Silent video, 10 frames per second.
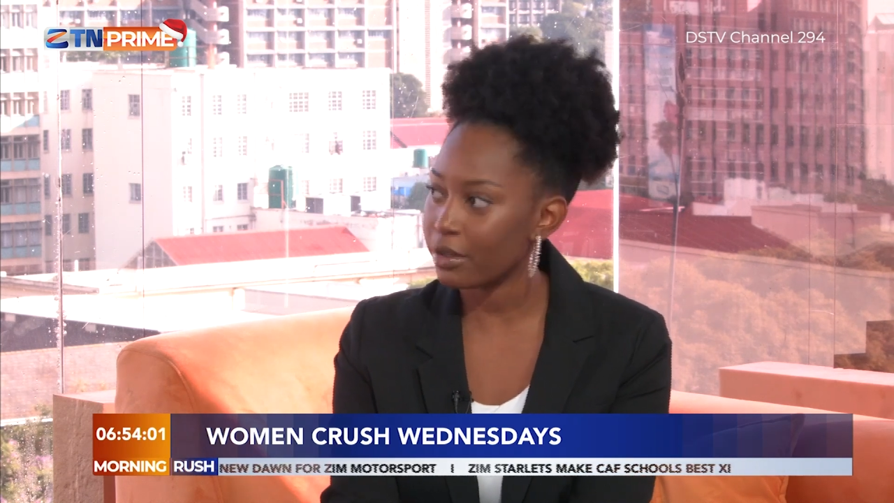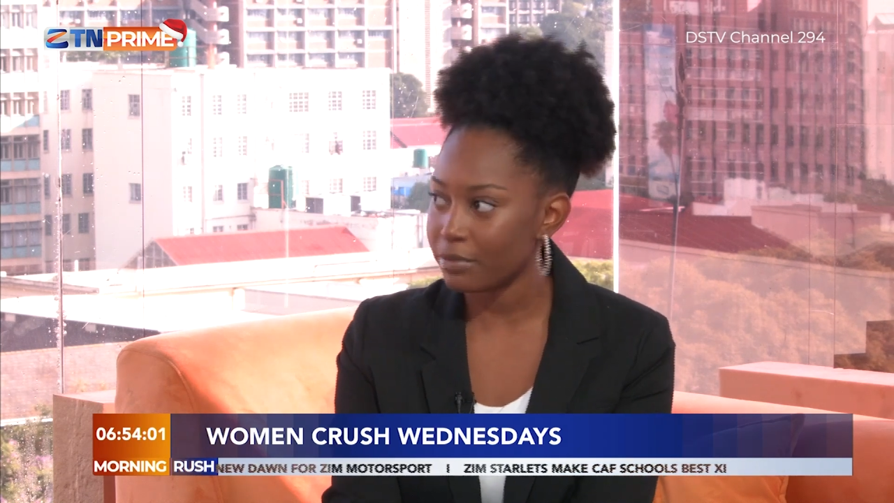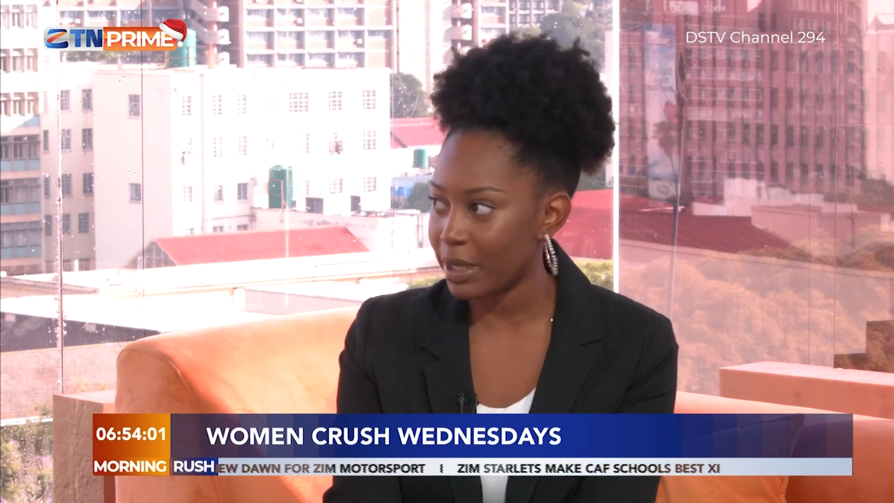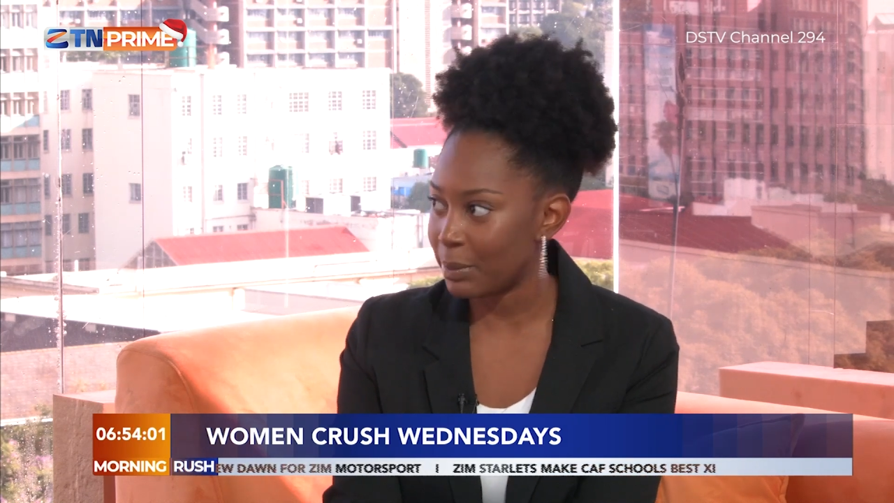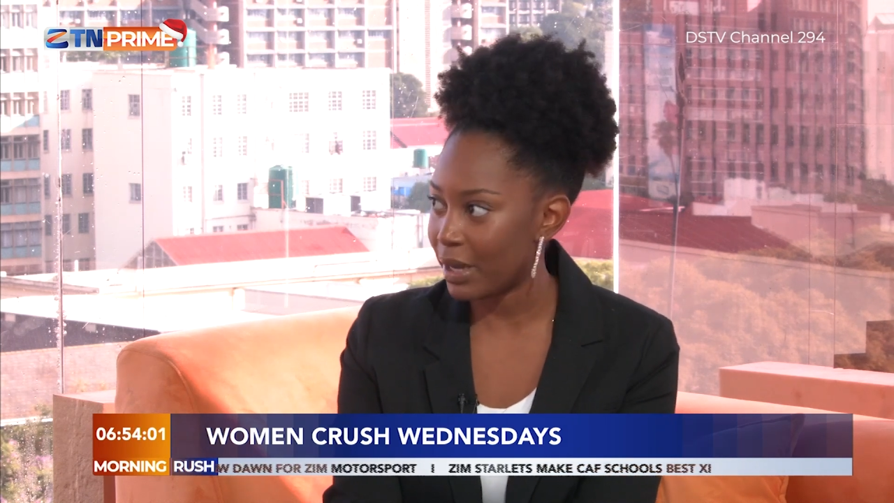of
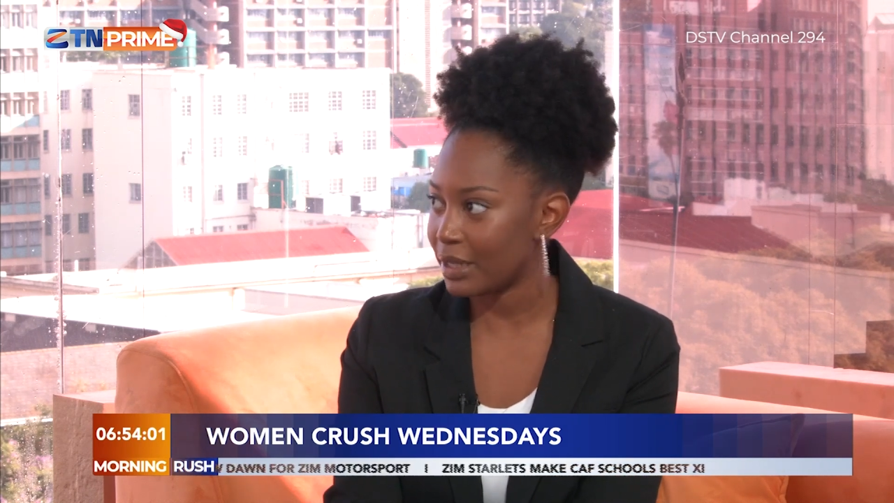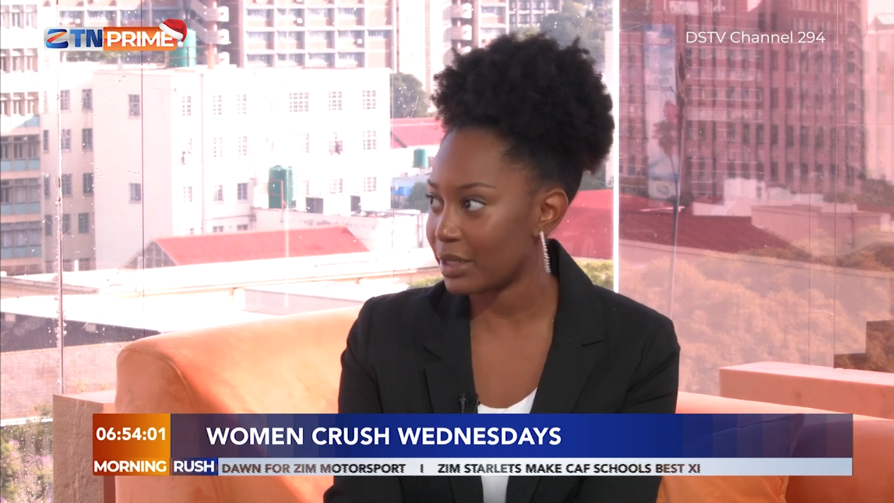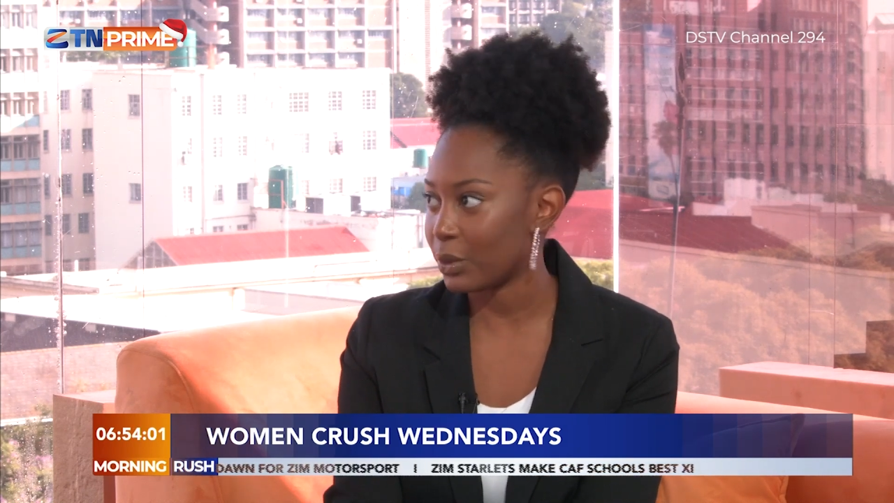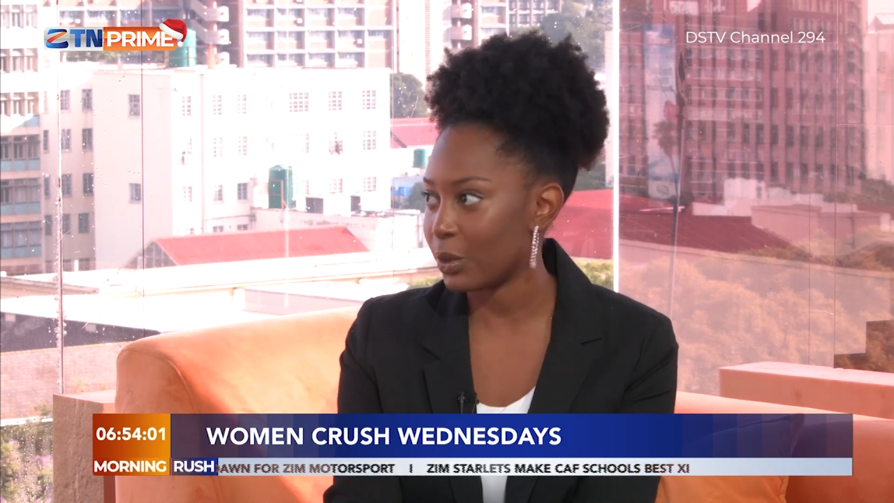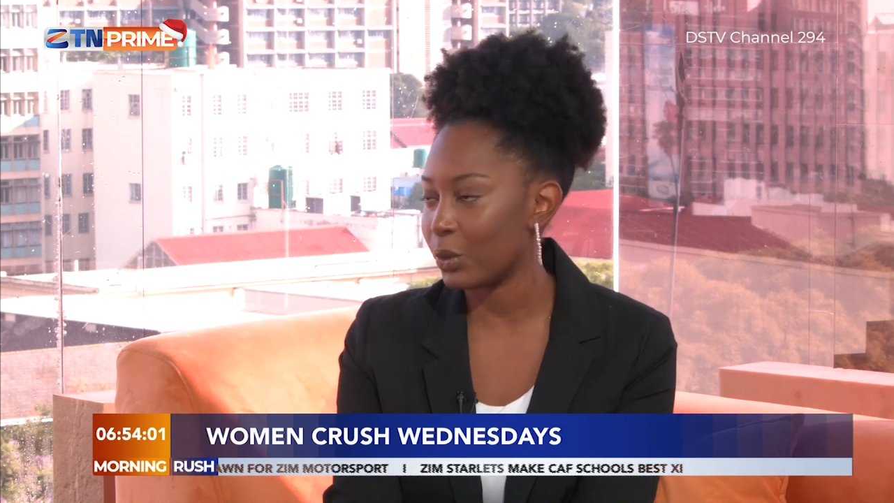my mind
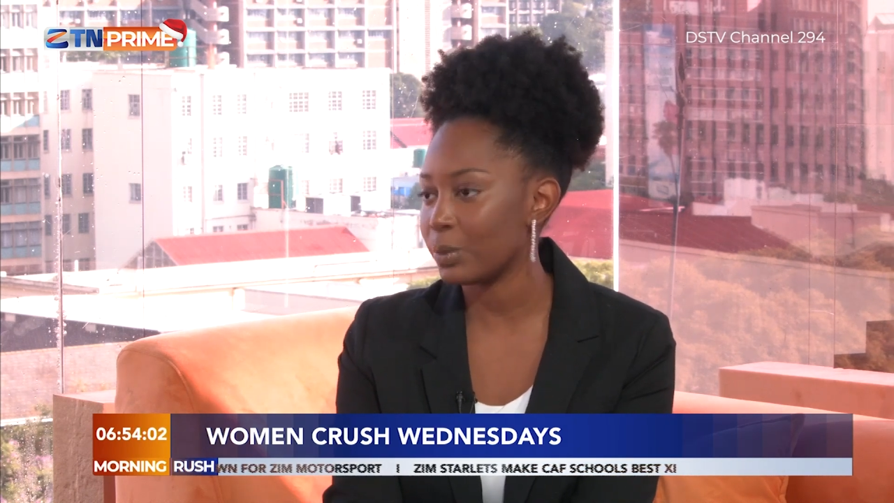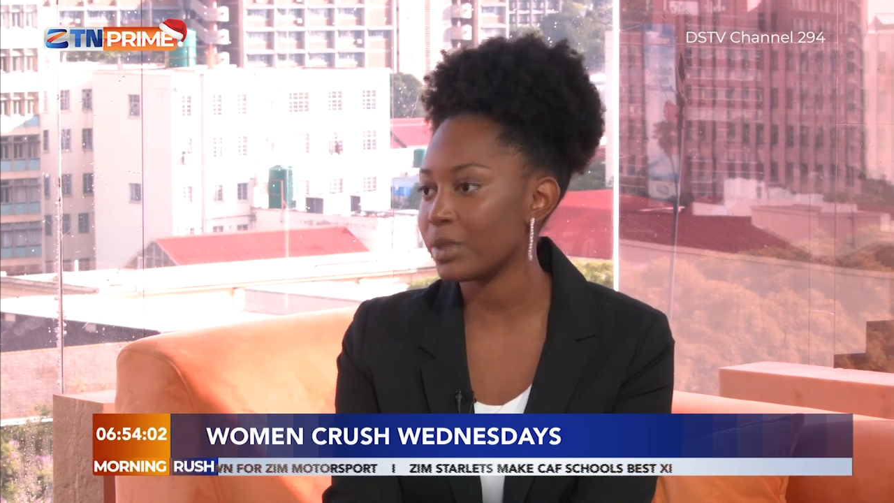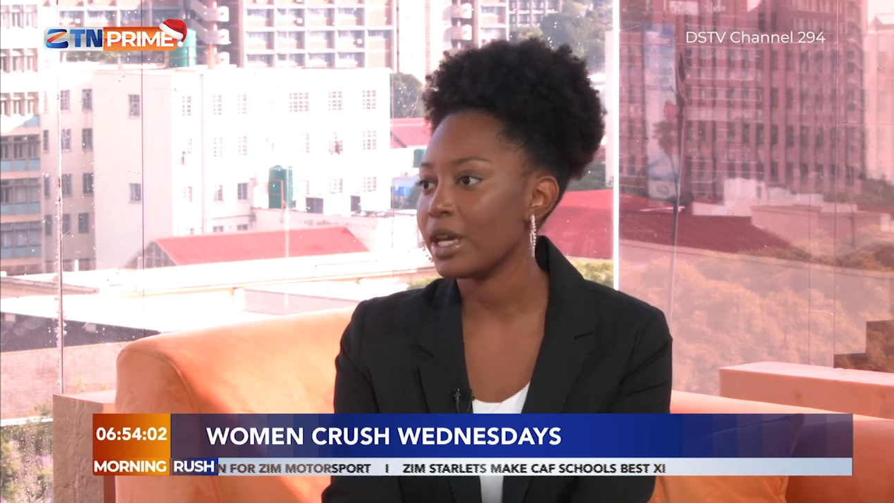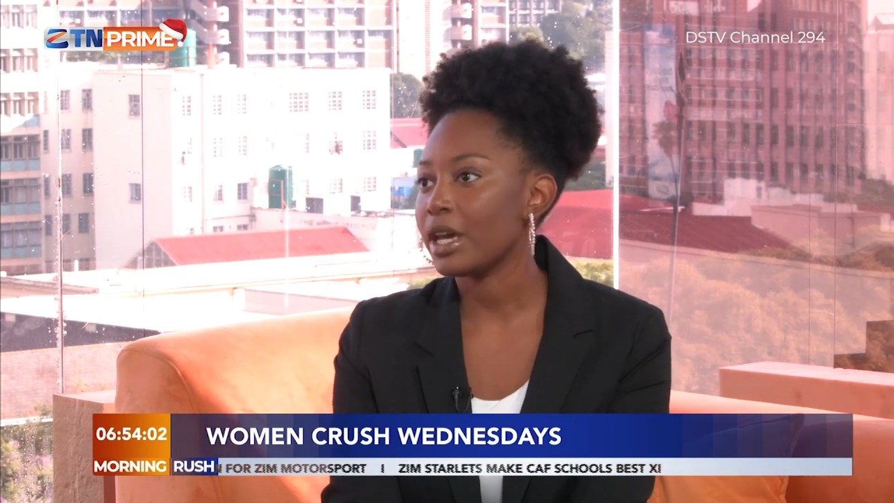at home.